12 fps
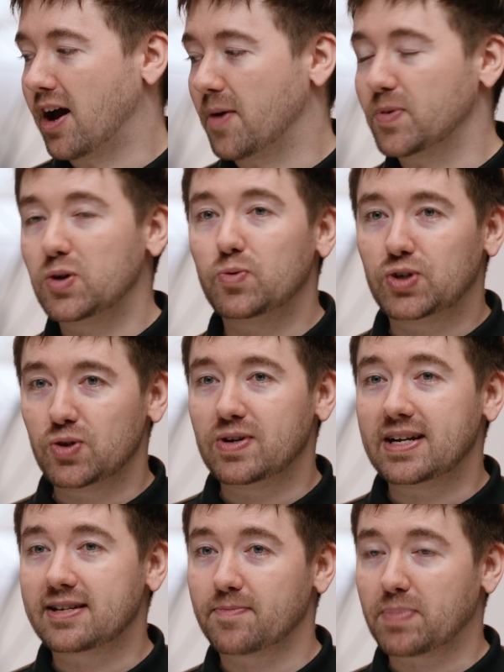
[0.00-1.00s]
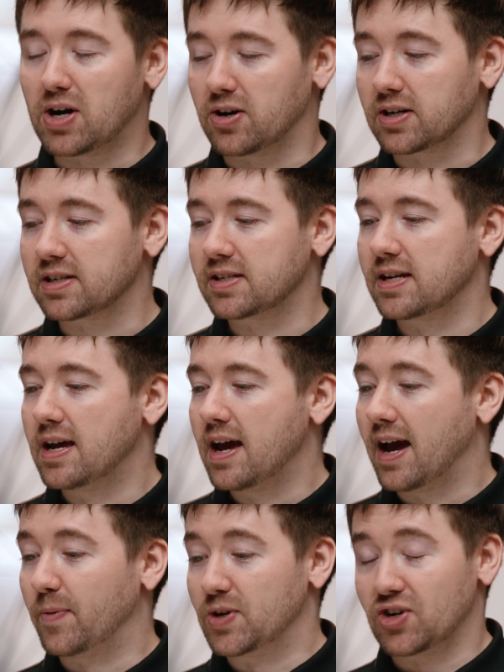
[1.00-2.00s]
um, you do need some parts,
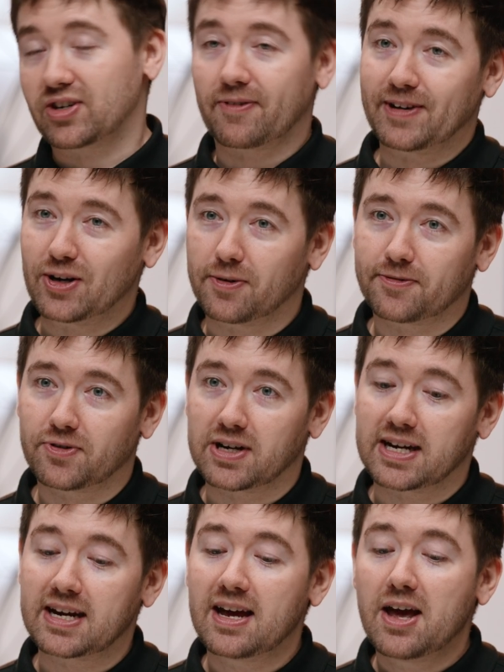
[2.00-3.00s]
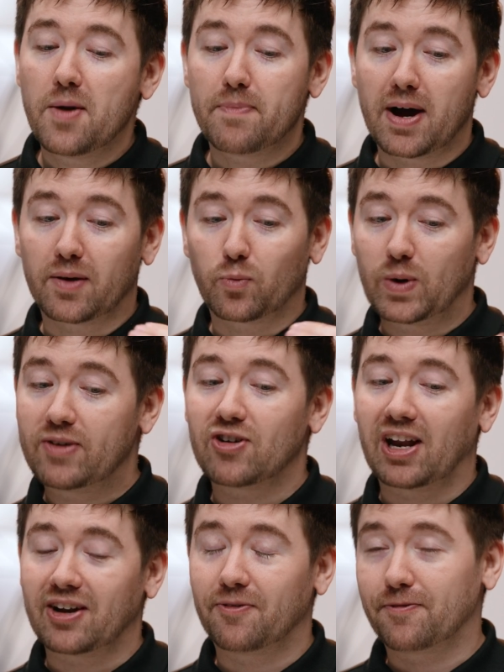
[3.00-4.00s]
uh, which are definitely not free, but we
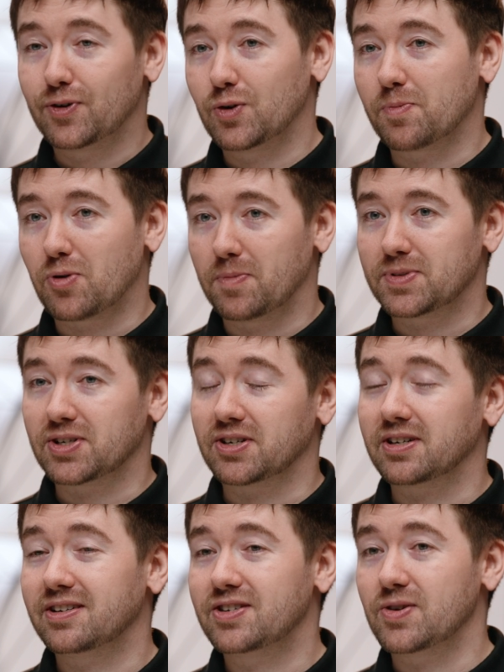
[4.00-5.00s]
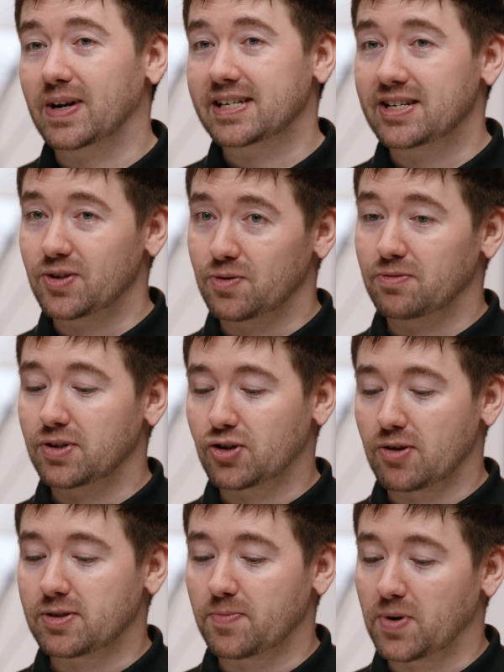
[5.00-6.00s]
rely on Fluid Prompter to actually do the scripting